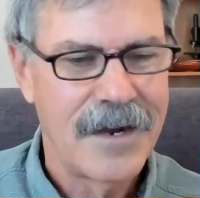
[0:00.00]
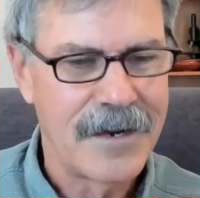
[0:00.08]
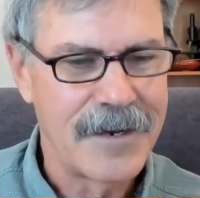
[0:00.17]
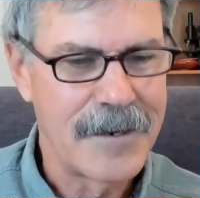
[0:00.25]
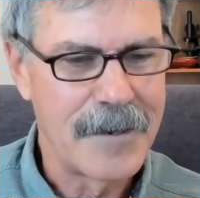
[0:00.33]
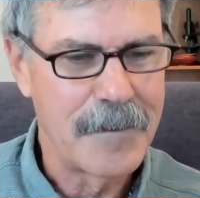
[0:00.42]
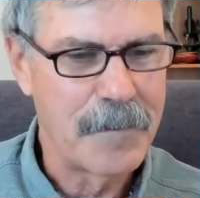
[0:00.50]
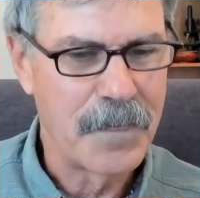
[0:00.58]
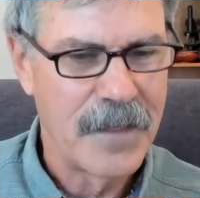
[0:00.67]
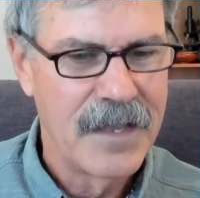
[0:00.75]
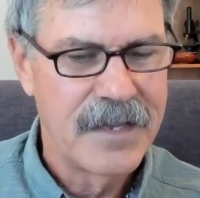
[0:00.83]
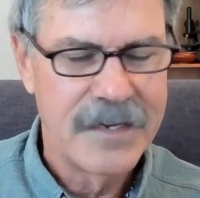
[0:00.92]

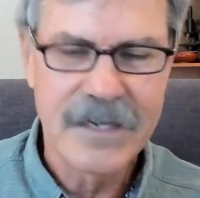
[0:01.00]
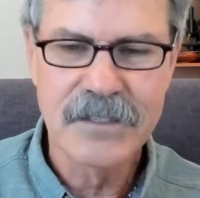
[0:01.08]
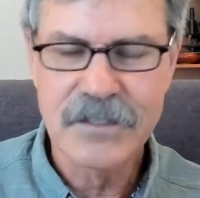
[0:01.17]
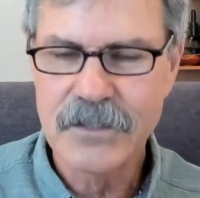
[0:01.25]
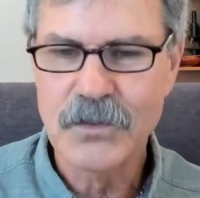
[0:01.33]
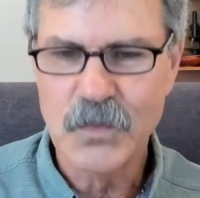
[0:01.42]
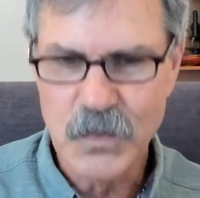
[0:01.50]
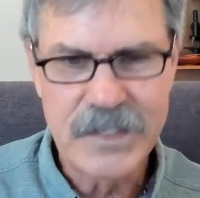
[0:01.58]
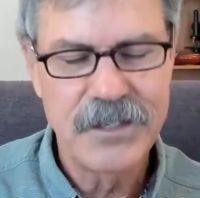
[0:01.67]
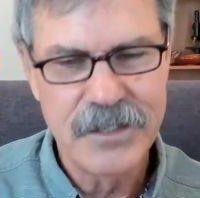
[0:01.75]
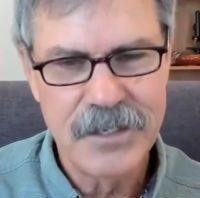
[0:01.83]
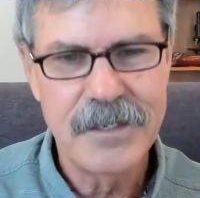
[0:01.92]
Um, next is
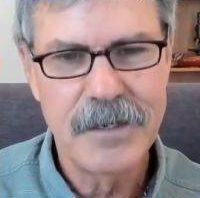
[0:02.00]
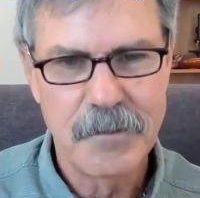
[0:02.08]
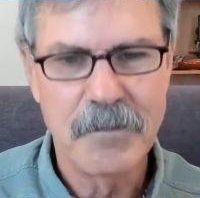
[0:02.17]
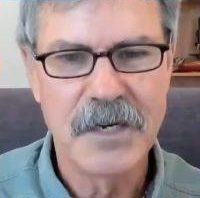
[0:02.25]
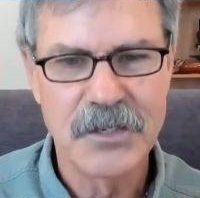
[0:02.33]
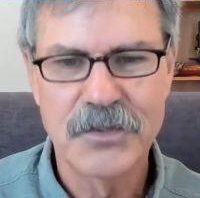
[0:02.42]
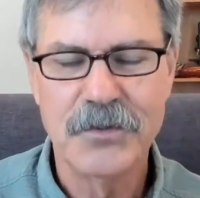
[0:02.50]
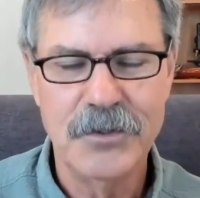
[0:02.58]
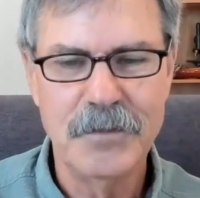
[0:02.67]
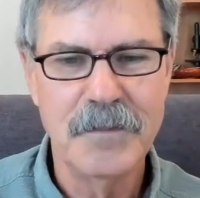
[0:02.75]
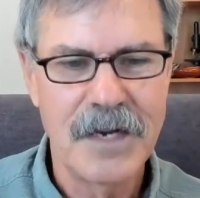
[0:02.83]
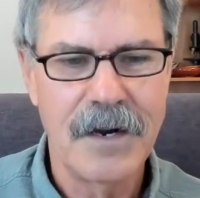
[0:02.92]
reishi
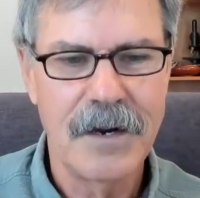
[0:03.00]
mushroom.